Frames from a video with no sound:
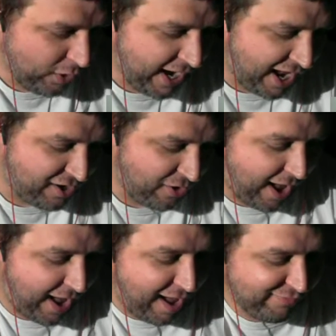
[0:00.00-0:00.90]
we had to
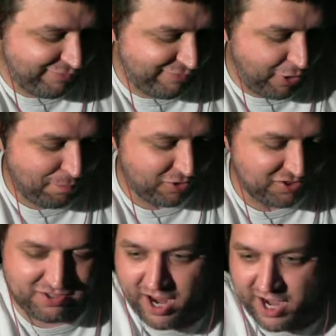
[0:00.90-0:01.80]
have very
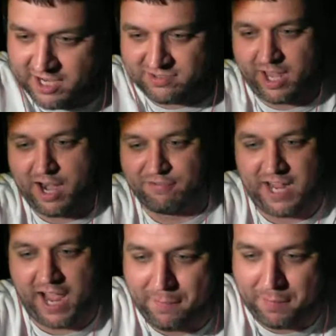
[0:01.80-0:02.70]
precise kind of
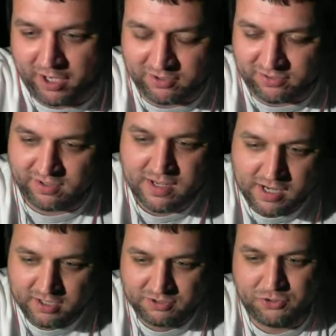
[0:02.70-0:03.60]
timings
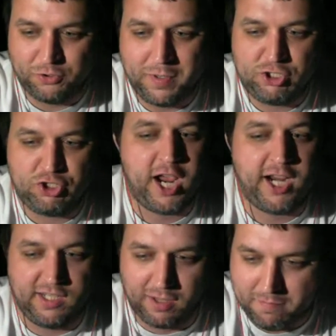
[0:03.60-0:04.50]
to be
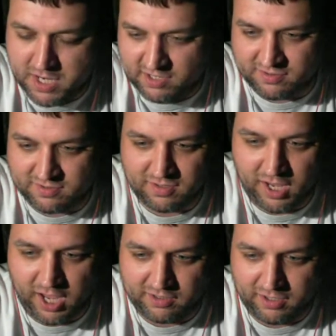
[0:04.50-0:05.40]
checking the meats,
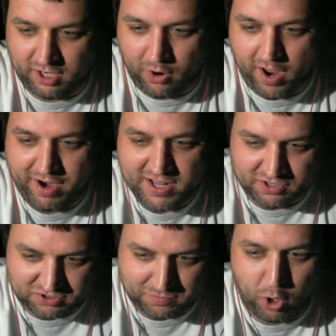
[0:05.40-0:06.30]
in
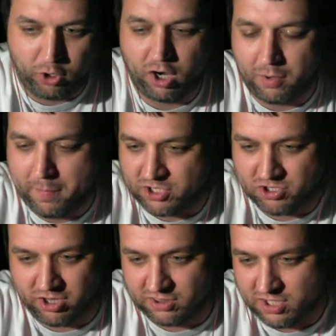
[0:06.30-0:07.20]
the smoker to make
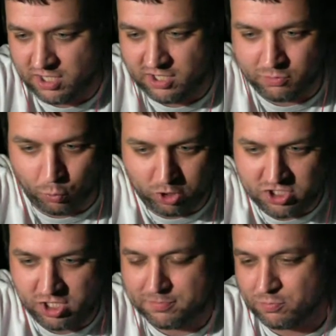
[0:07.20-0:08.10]
sure that the wood
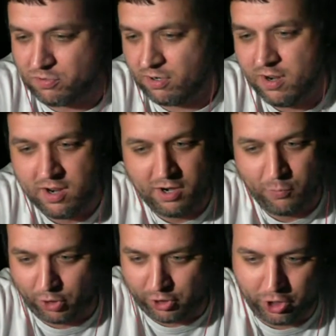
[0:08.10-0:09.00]
chips were
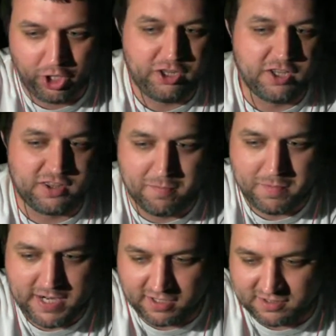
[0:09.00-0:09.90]
good, that the
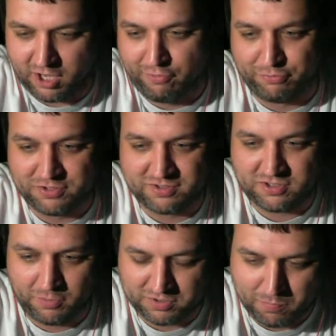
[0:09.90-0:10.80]
meat itself
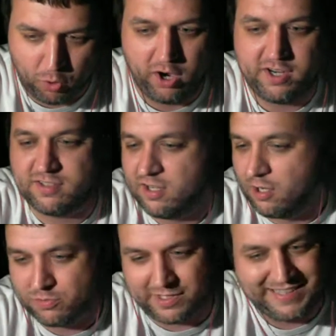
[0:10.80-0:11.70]
was moist, and
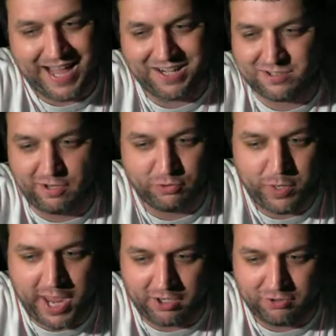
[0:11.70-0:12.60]
there was a lot of stuff that
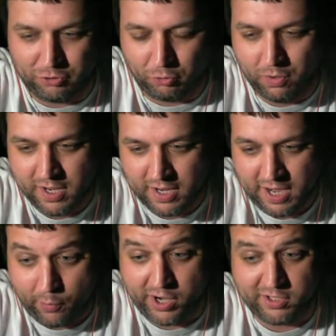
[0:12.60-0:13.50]
we had to do,
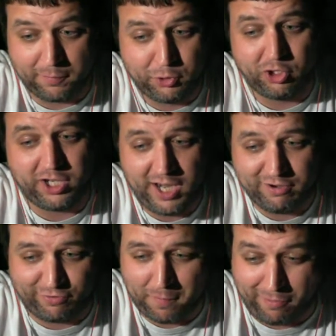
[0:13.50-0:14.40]
and we ended up cooking
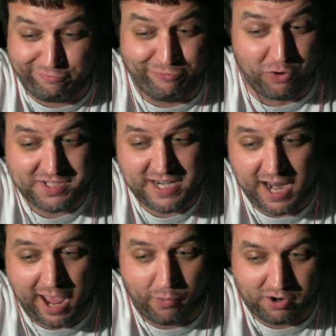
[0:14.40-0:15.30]
it for about
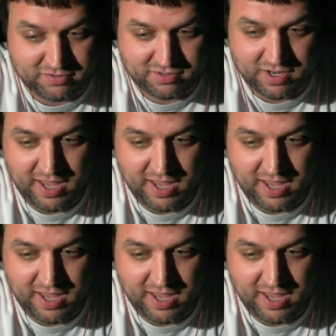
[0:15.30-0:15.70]
14 hours.